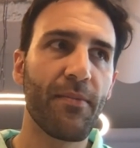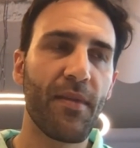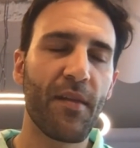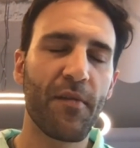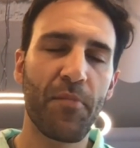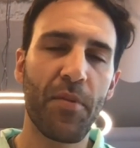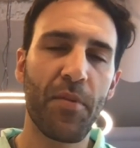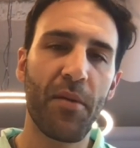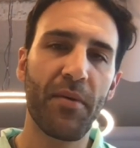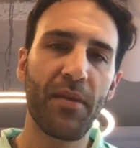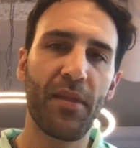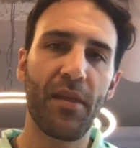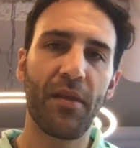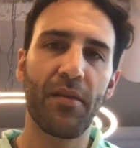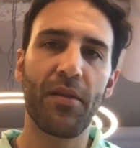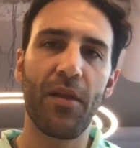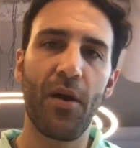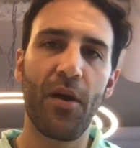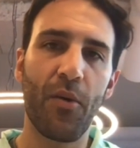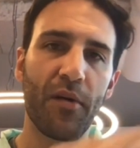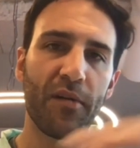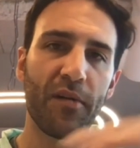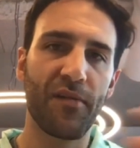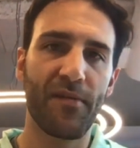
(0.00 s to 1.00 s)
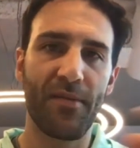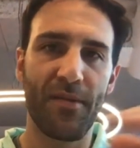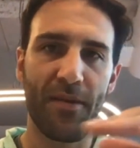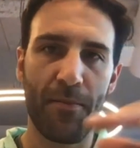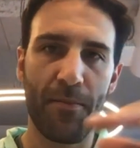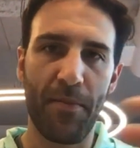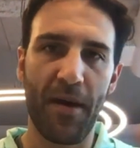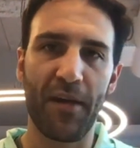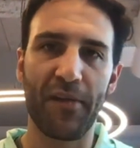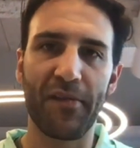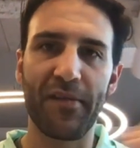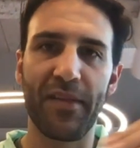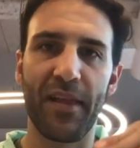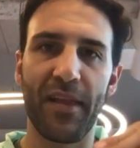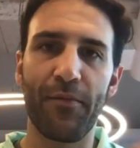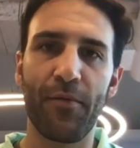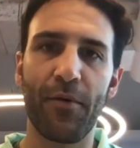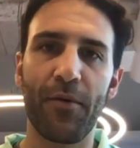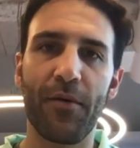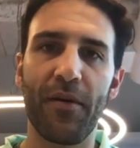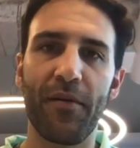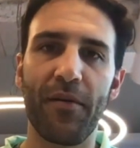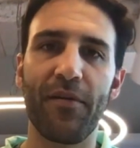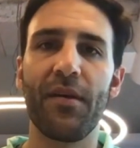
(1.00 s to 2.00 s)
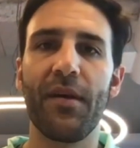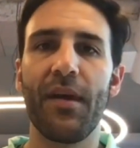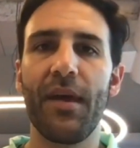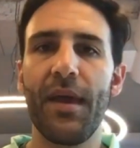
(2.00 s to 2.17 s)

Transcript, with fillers: that's probably the lowest the base level of